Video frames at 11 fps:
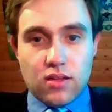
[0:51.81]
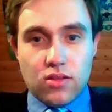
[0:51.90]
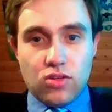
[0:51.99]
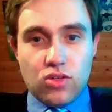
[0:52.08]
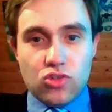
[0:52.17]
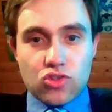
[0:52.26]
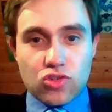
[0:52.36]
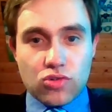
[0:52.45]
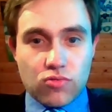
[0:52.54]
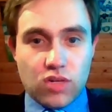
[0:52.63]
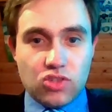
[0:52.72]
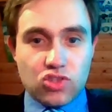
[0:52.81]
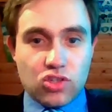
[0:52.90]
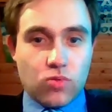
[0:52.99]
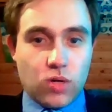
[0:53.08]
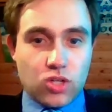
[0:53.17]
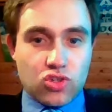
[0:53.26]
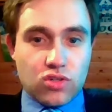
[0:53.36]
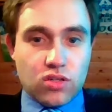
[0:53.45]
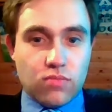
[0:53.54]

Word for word: The shooting range in question